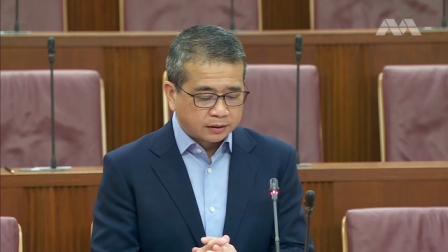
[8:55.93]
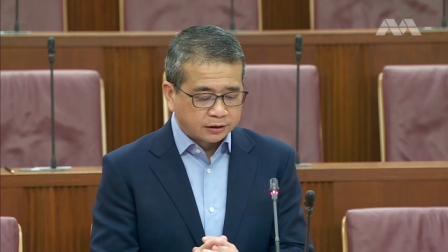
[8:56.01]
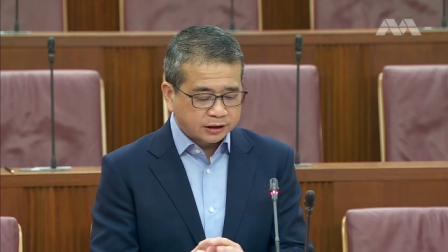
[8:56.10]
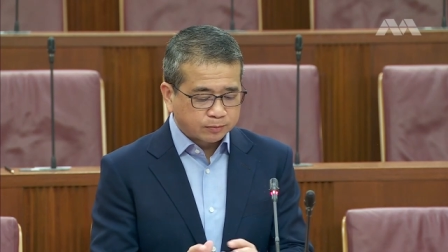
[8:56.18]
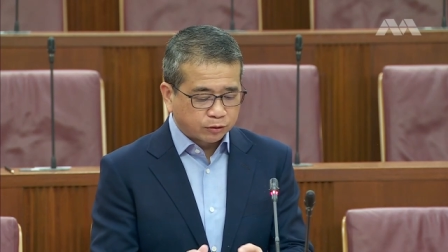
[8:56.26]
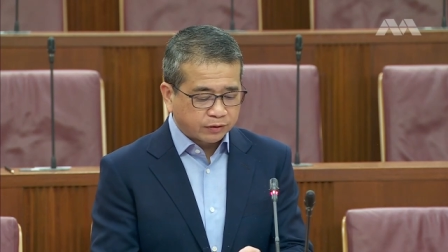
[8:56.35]

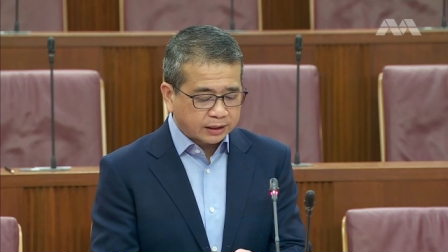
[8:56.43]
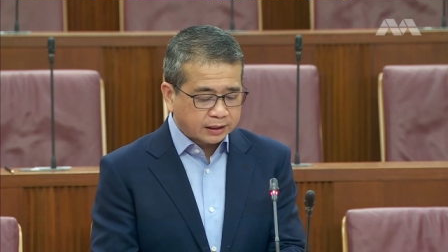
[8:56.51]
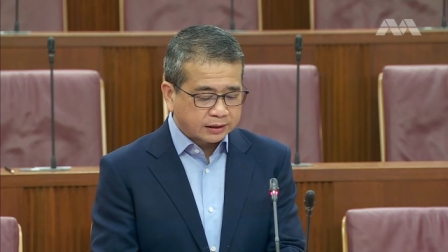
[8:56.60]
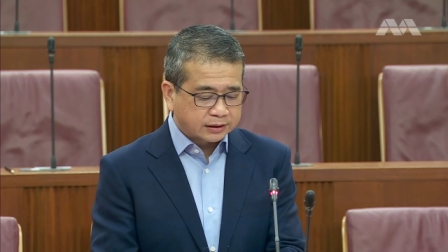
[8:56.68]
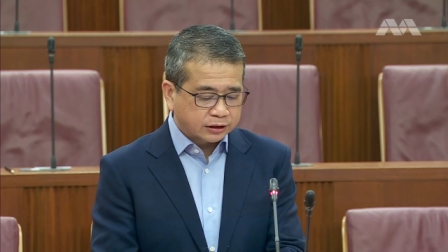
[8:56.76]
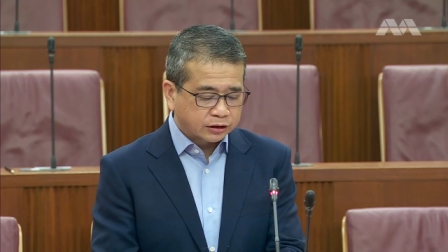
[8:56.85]
This is provided
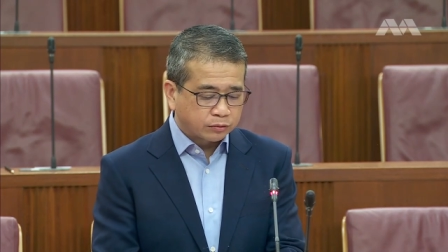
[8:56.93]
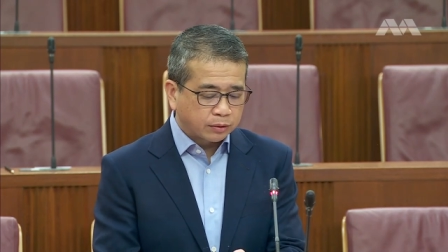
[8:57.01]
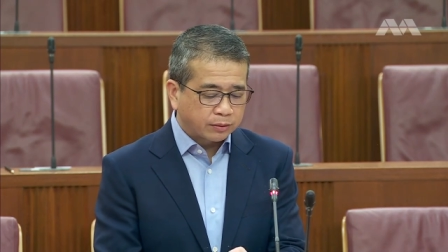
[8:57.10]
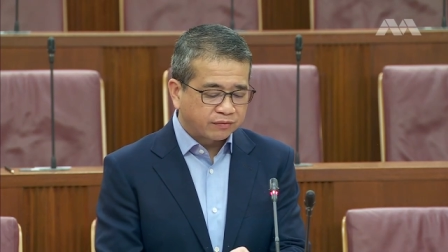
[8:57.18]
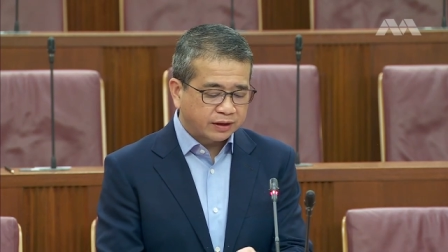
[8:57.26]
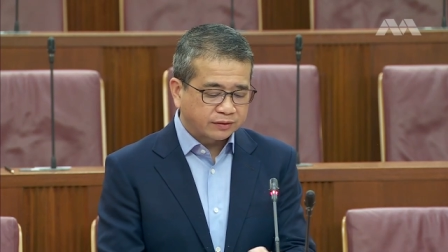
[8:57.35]
under Section
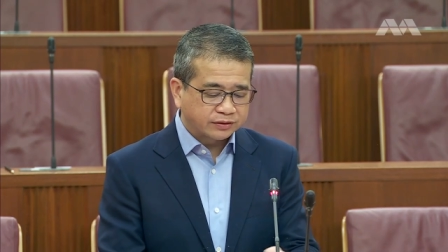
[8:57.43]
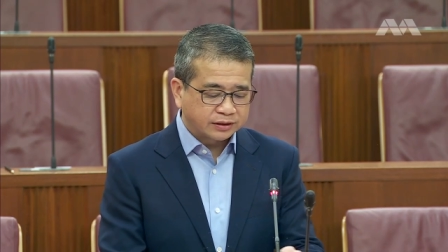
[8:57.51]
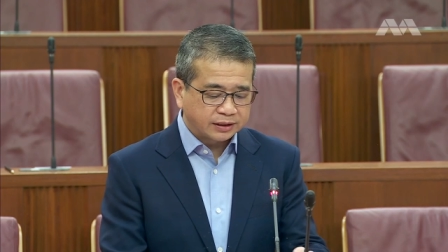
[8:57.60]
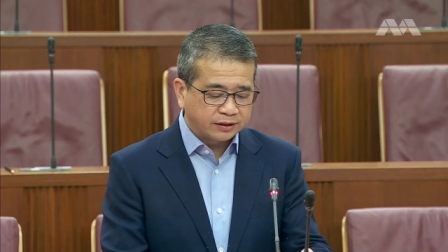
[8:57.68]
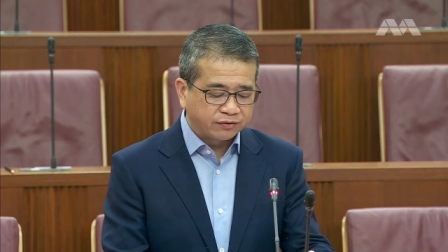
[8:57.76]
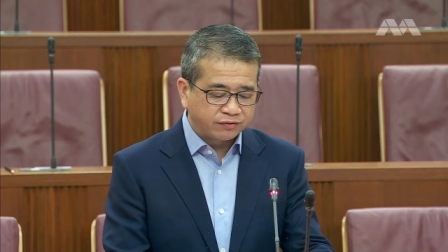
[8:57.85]

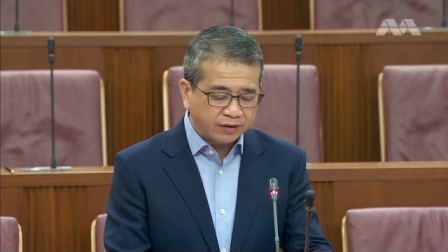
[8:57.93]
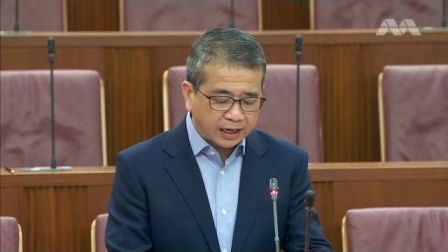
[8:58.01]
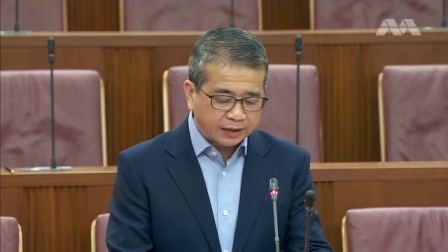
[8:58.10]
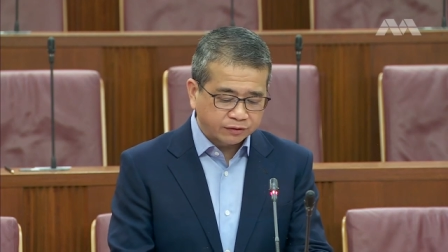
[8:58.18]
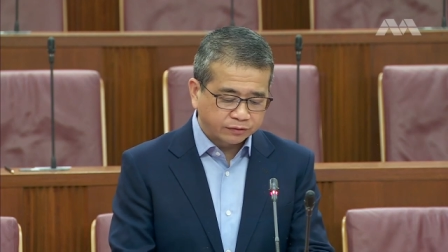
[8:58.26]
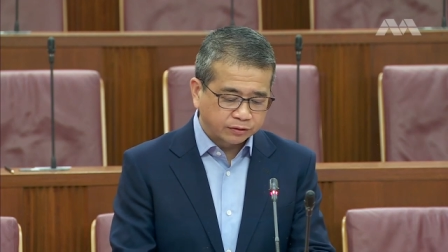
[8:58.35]

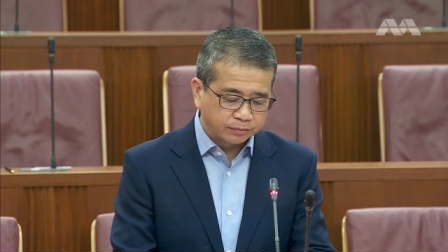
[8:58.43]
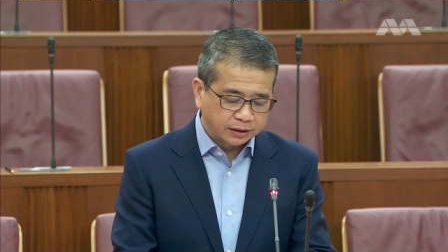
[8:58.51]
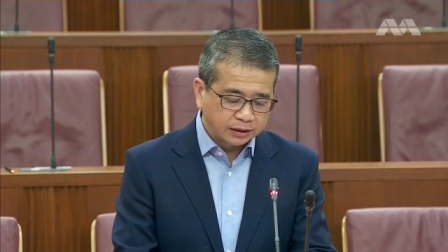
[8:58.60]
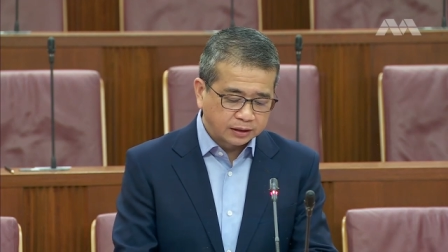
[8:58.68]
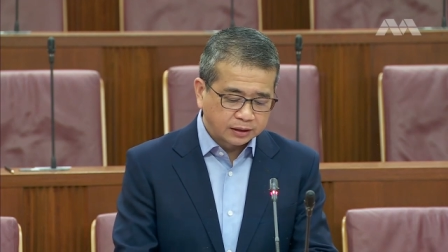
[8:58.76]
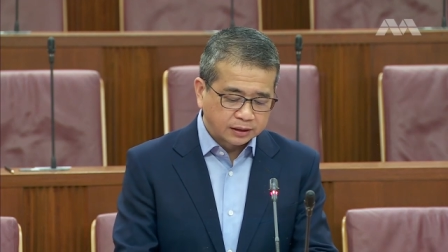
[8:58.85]
115C5 of the
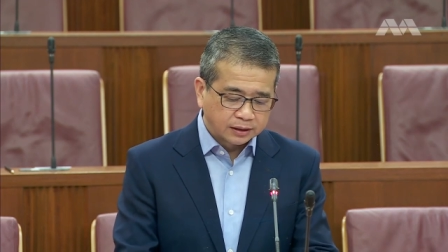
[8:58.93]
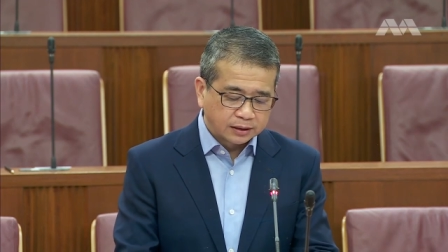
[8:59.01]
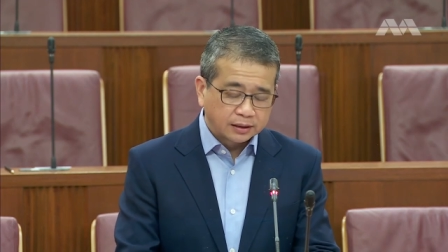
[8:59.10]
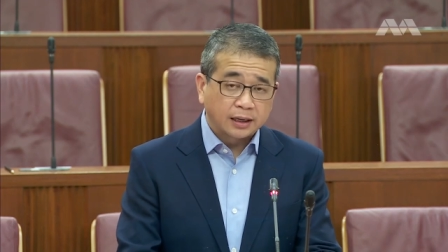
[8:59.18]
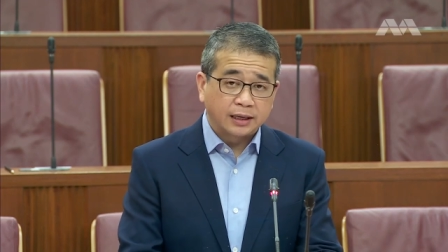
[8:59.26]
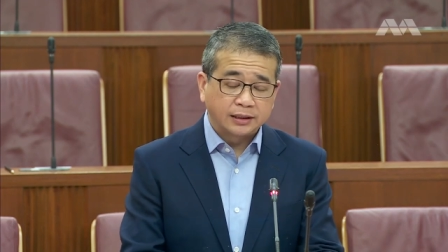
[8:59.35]
Bill
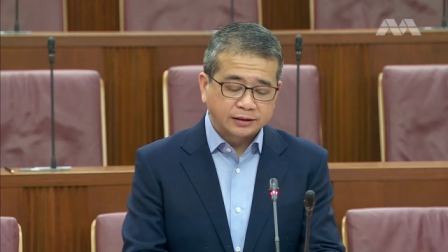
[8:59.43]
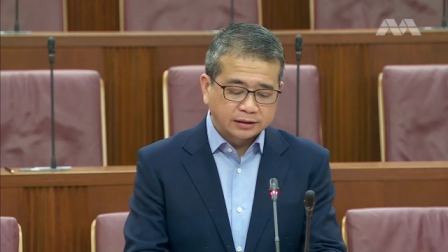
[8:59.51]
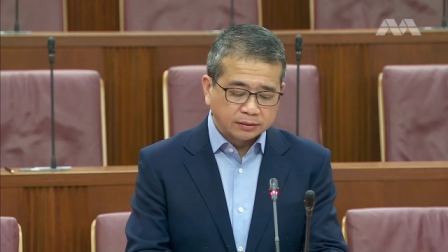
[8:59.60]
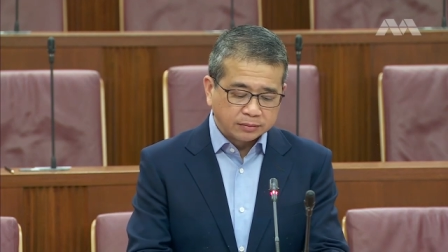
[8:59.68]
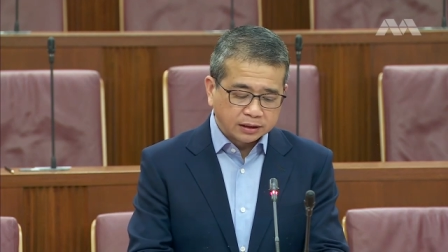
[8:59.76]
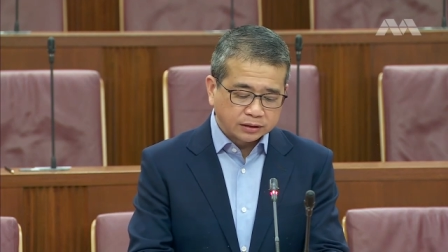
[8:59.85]
and is
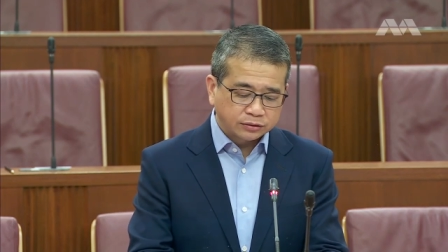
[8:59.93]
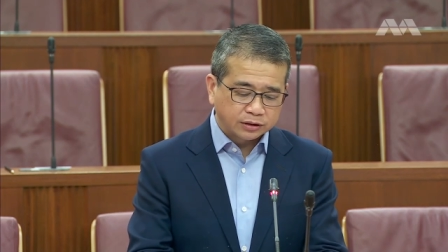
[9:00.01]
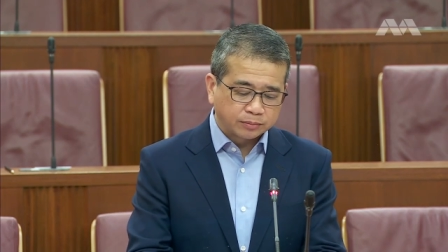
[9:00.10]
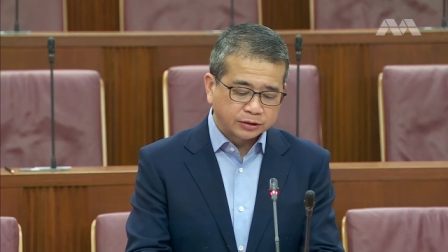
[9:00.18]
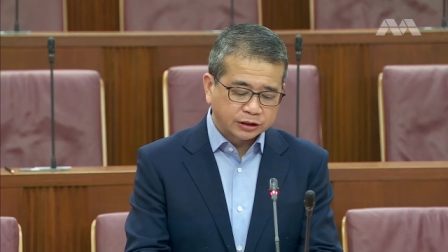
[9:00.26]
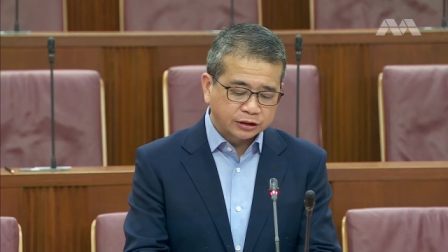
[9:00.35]
similar to
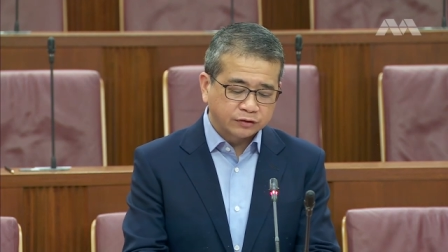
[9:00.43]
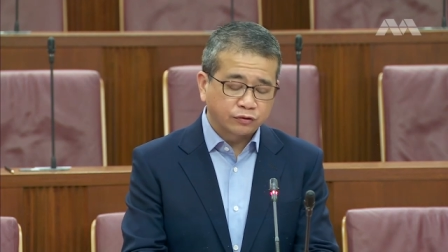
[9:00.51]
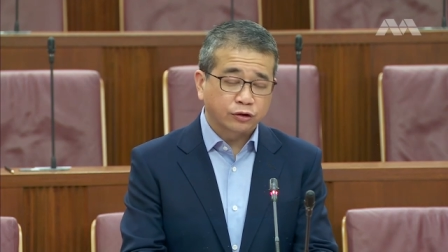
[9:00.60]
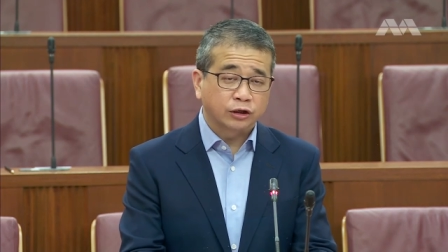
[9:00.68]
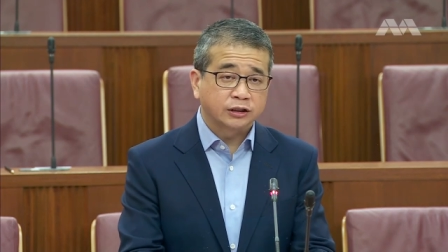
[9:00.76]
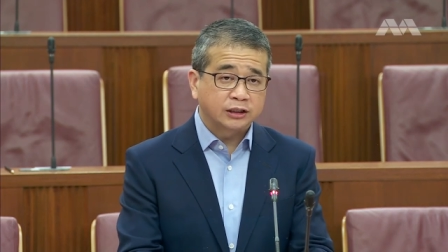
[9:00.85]
the position
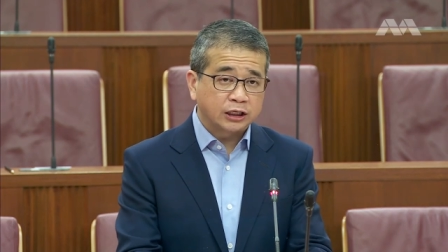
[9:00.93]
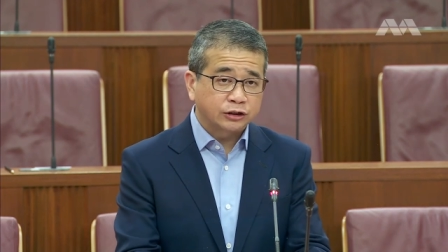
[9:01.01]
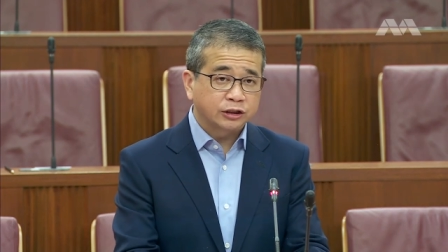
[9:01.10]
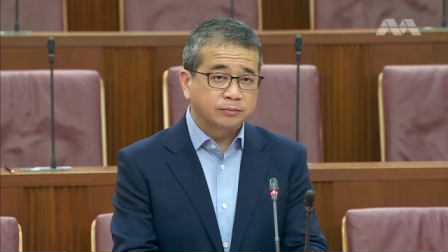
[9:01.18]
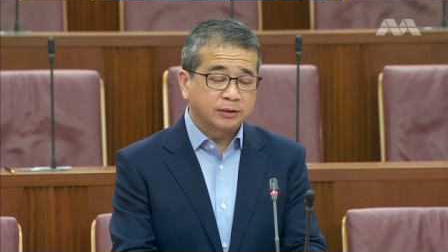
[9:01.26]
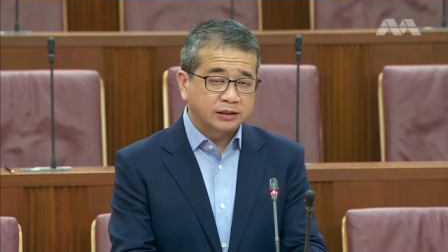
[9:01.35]
for
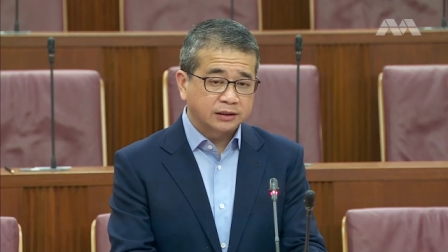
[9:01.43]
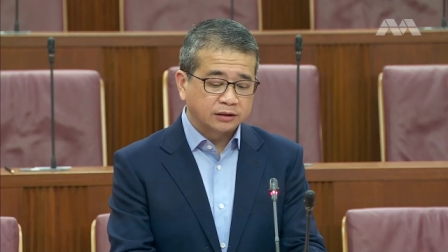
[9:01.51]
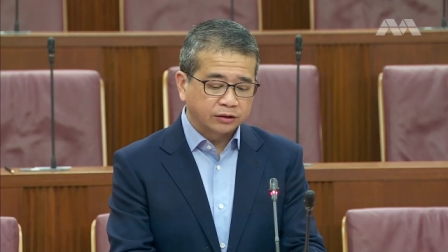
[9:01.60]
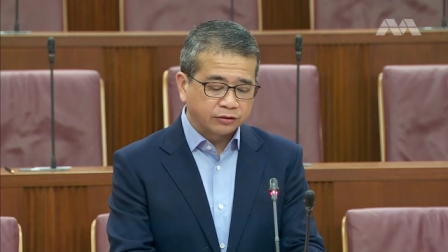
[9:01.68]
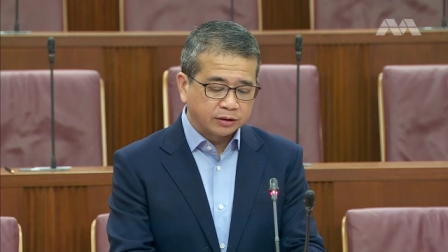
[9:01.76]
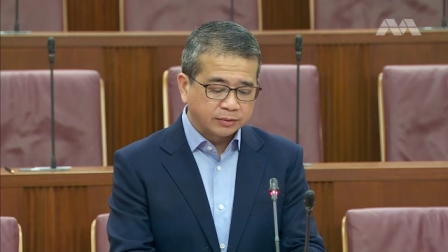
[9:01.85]
contentious
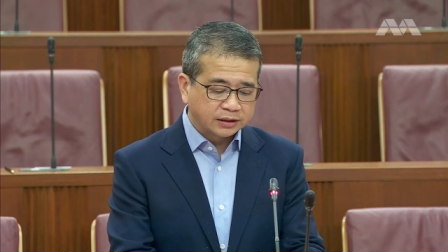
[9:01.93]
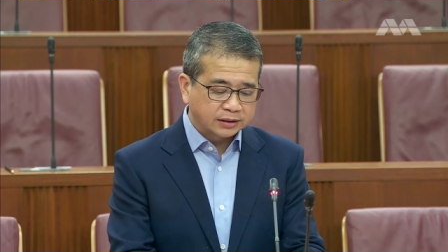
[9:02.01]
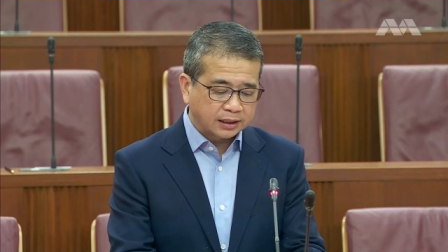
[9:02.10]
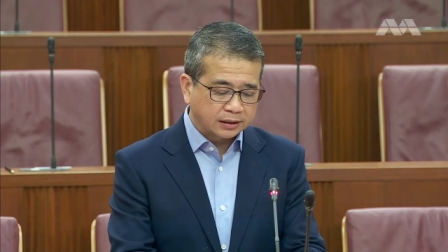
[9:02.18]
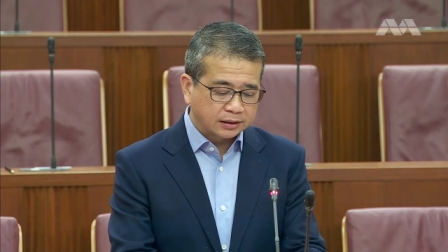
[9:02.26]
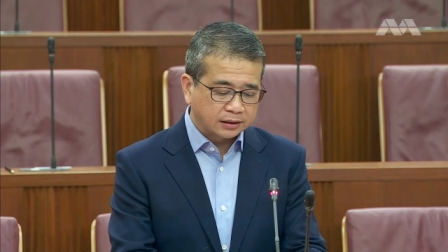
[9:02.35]
business
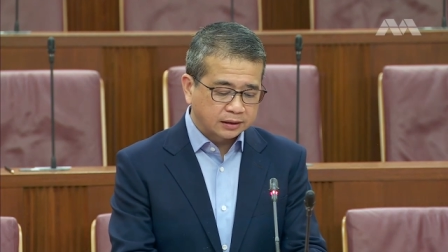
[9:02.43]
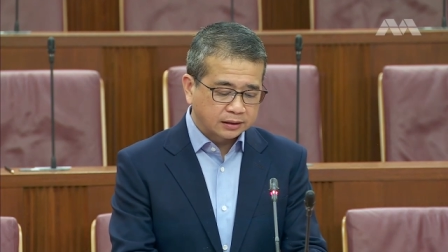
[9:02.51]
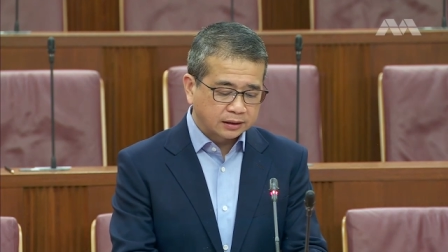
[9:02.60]
agreements under